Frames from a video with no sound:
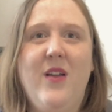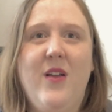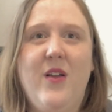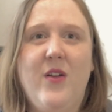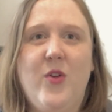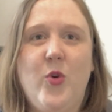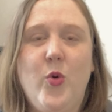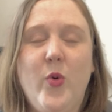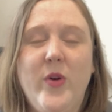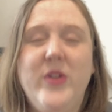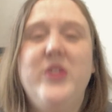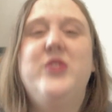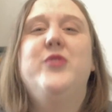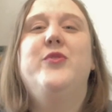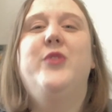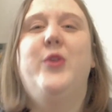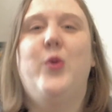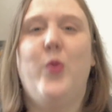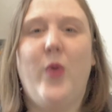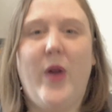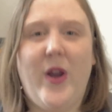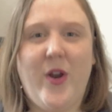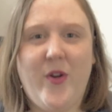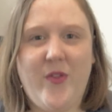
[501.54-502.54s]
going to
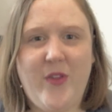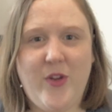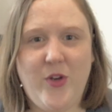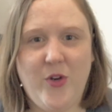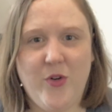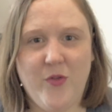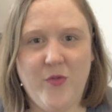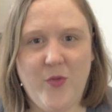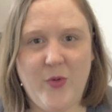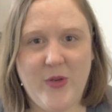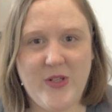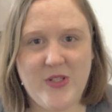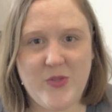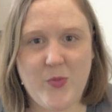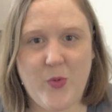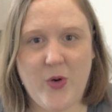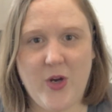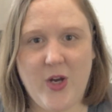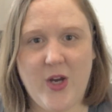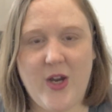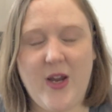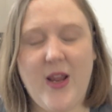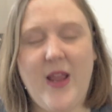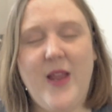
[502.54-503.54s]
require that your voice
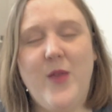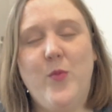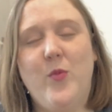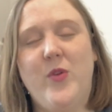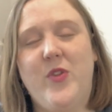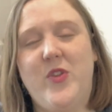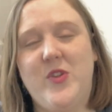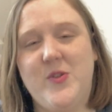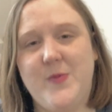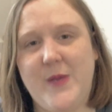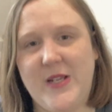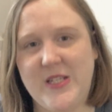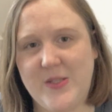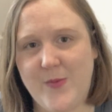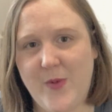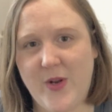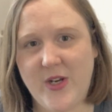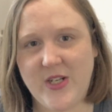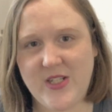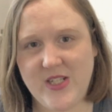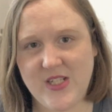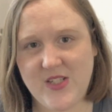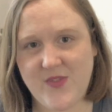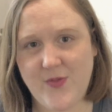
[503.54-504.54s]
work, and with
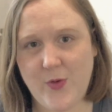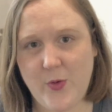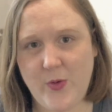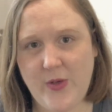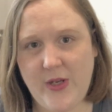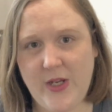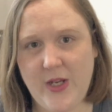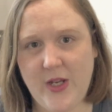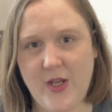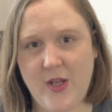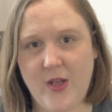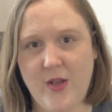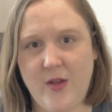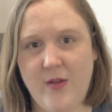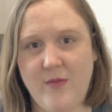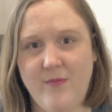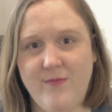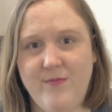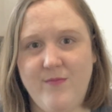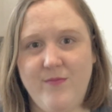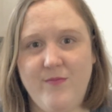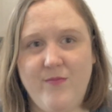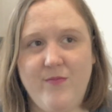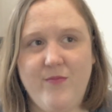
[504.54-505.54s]
spasmodic dysphonia,
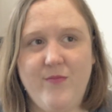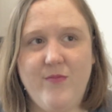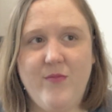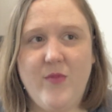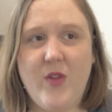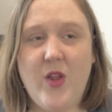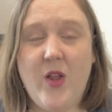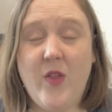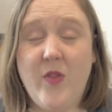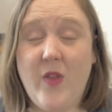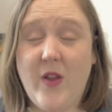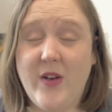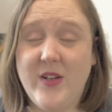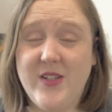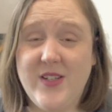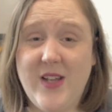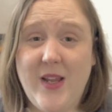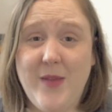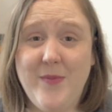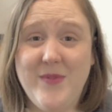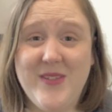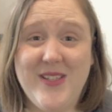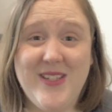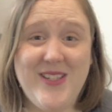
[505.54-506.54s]
a lot of
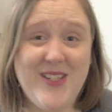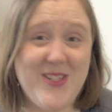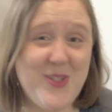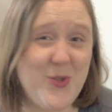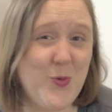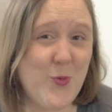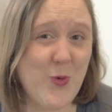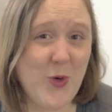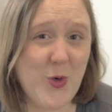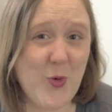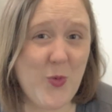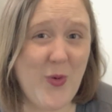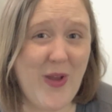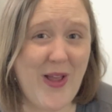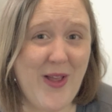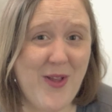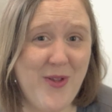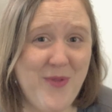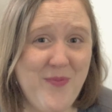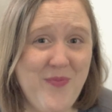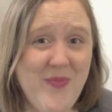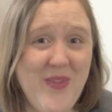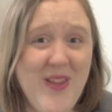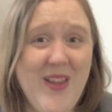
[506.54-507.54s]
times it doesn't work
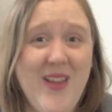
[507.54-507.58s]
well.